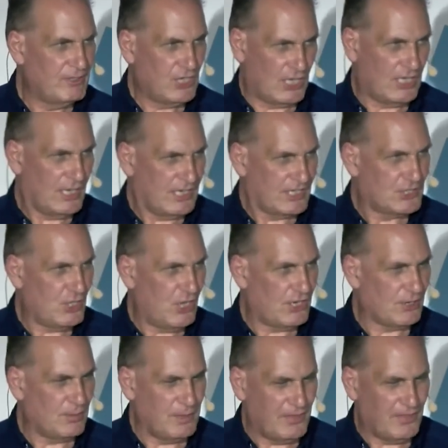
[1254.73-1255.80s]
You could get
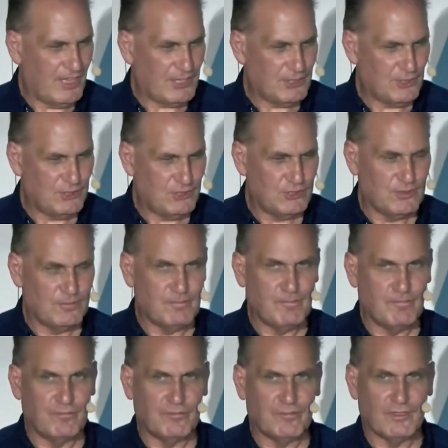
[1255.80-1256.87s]
excited about that, couldn't you?
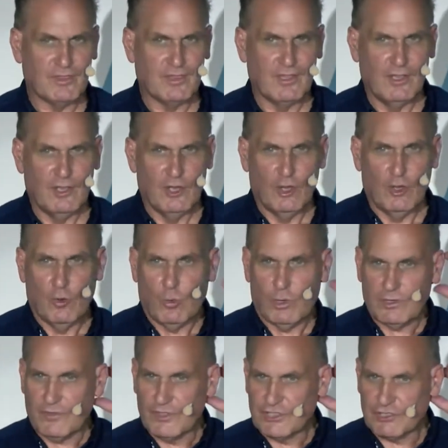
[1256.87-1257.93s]

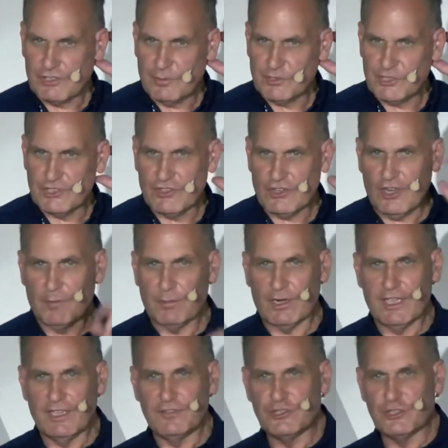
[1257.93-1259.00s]
One of the scriptures that I
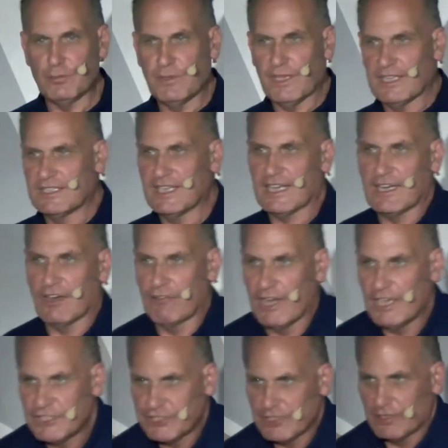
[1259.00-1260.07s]
believe should be a
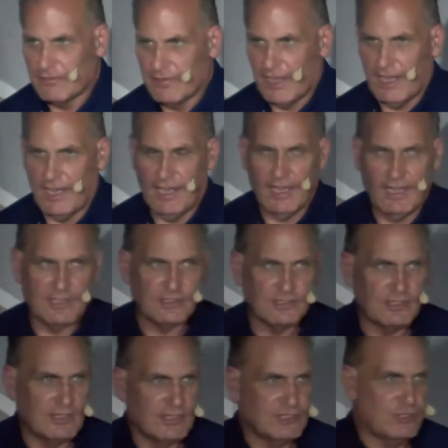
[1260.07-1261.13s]
declaration of our
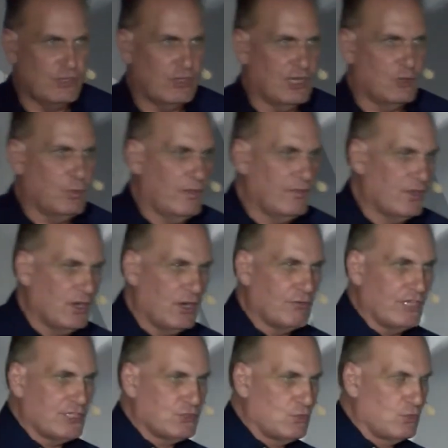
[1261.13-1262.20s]
hearts, and it's certainly one that I
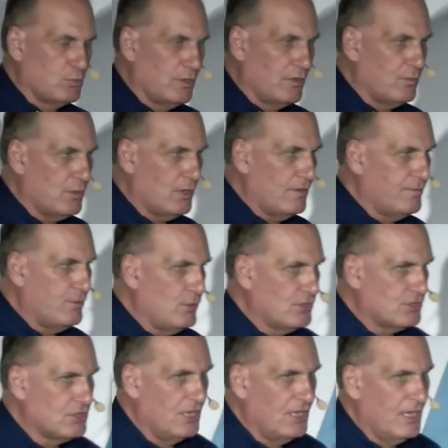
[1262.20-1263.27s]
wrestled with when I
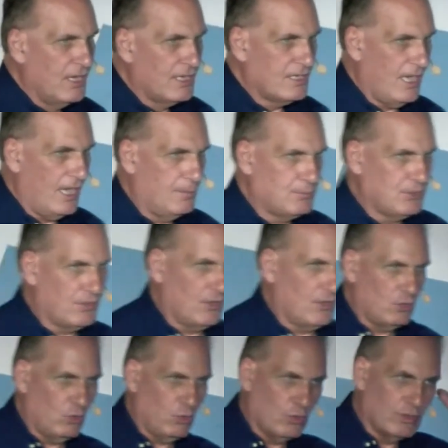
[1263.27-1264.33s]
first came
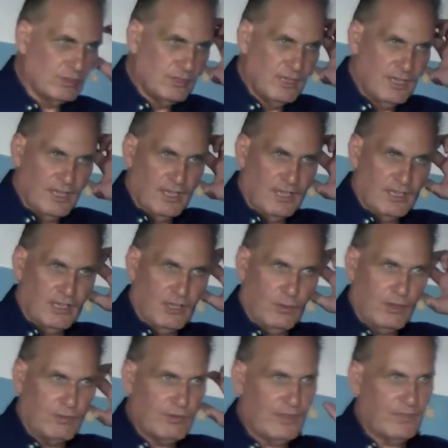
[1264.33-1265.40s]
Lord. You
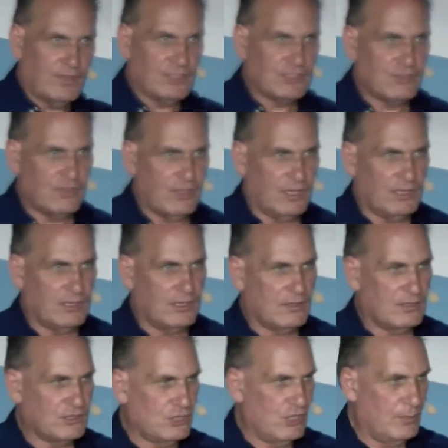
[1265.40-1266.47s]
know, I read this thing
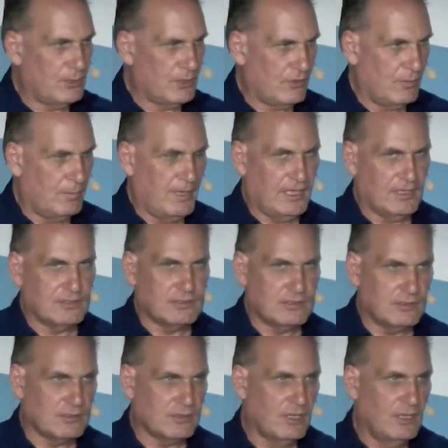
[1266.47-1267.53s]
in the Sermon on the Mount, it
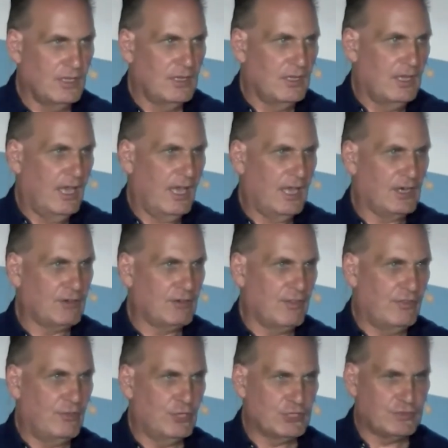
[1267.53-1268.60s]
says, hunger
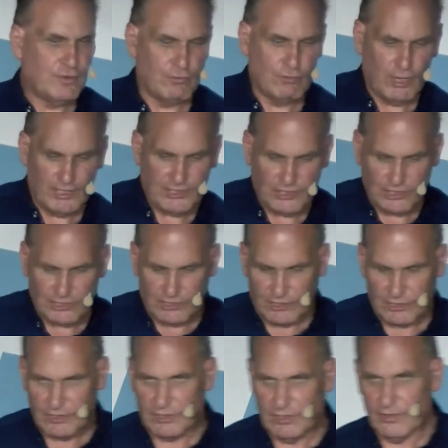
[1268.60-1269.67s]
and thirst for
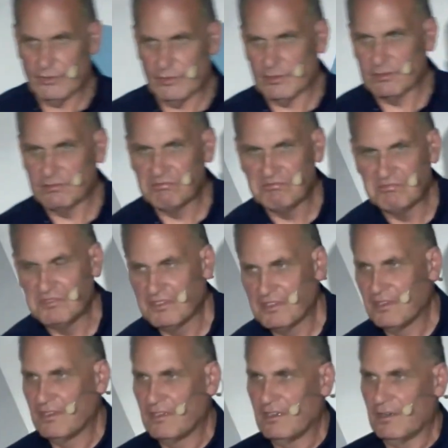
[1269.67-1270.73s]
righteousness. And I thought,
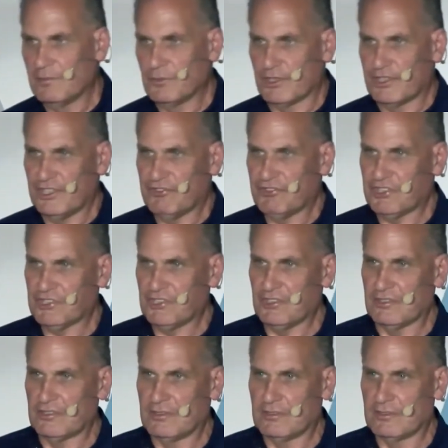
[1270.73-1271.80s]
I'm not
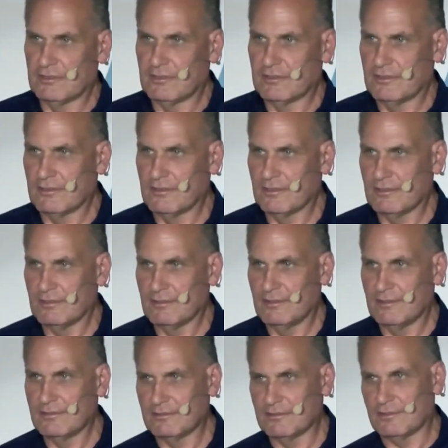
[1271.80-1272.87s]
interested.
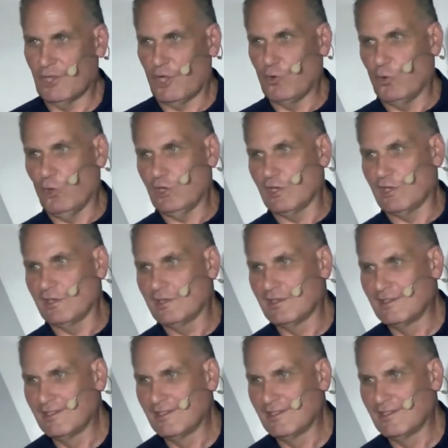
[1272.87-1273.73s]
Don't want it.